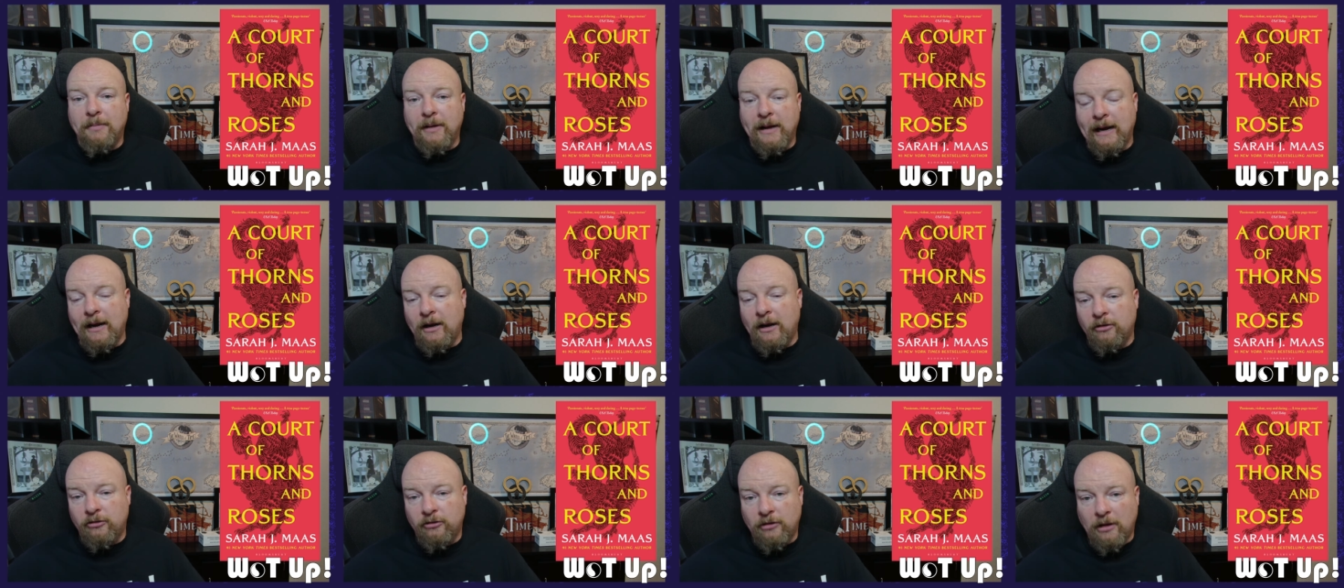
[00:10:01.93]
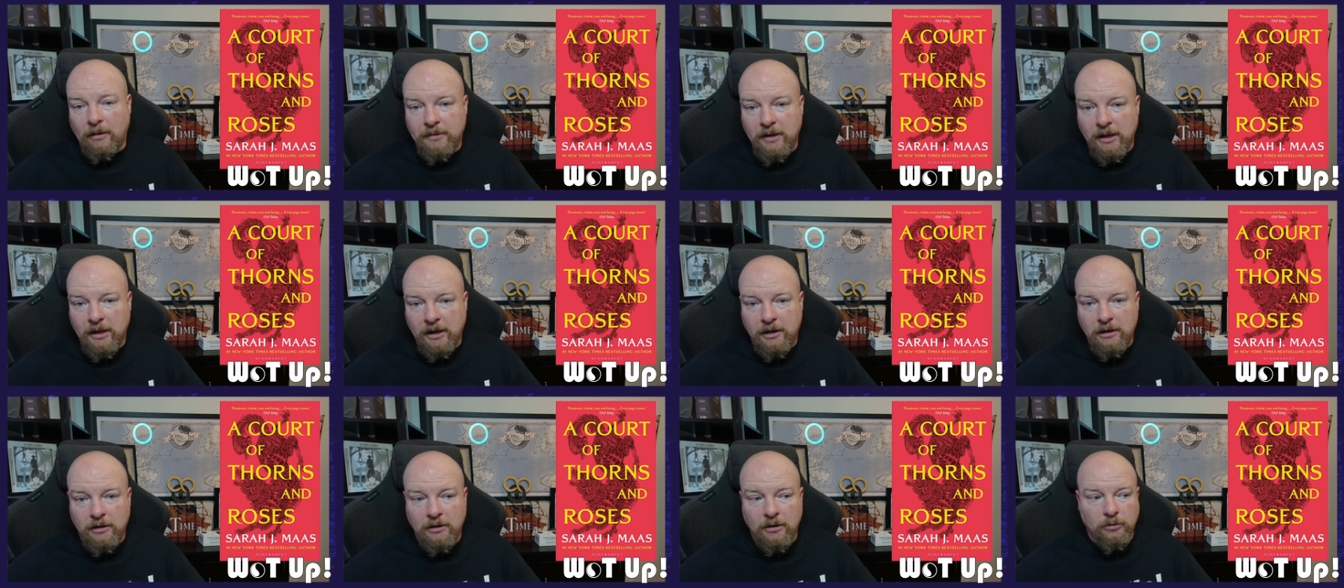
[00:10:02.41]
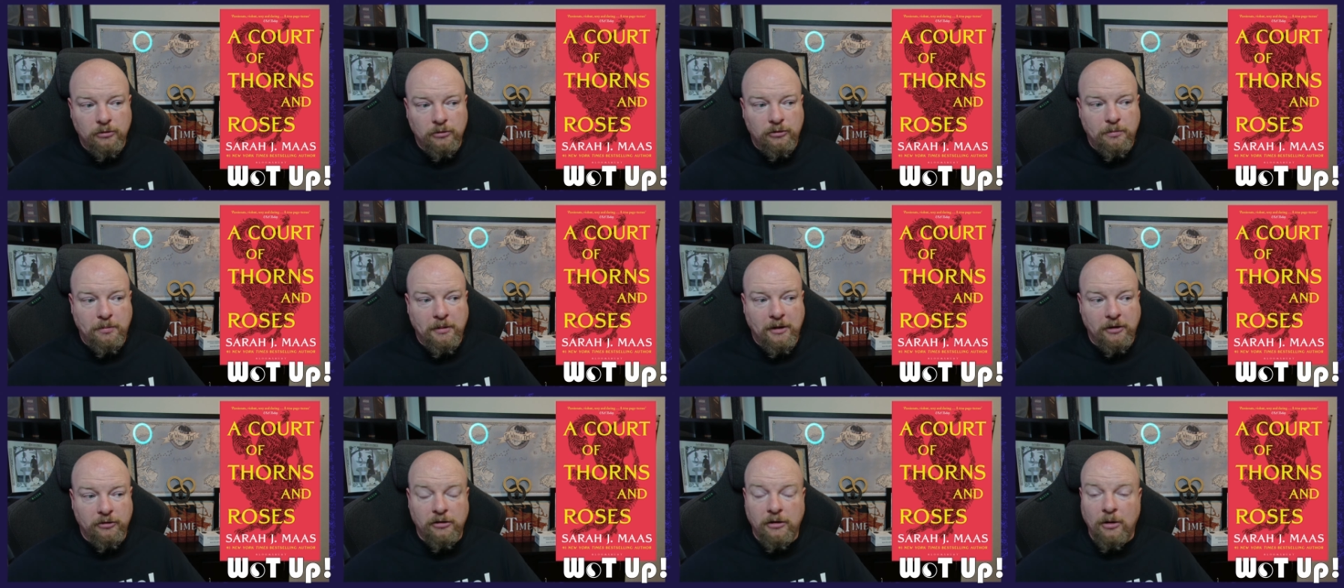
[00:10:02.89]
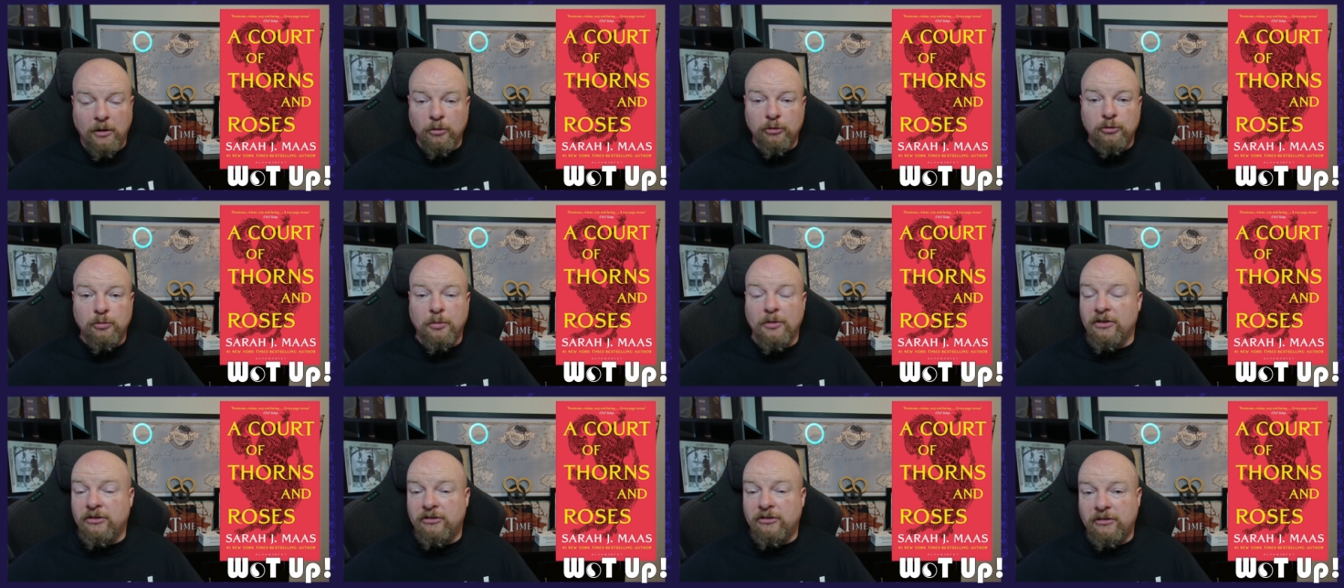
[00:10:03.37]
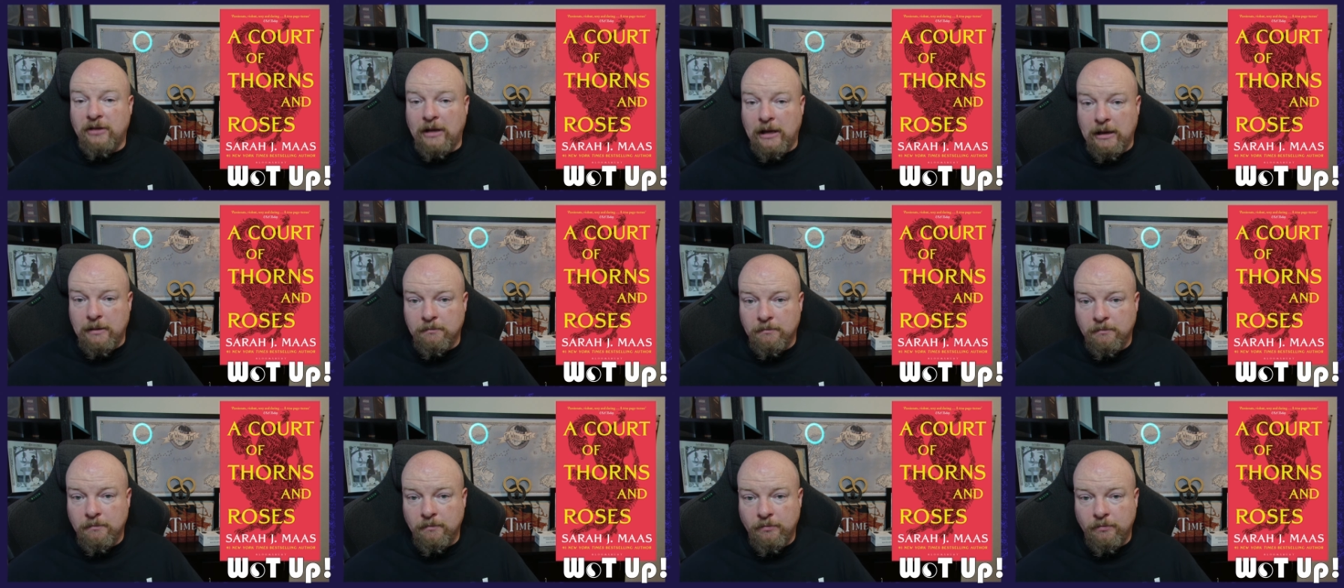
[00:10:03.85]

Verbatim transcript: I had to stop taking notes because the notes were the same.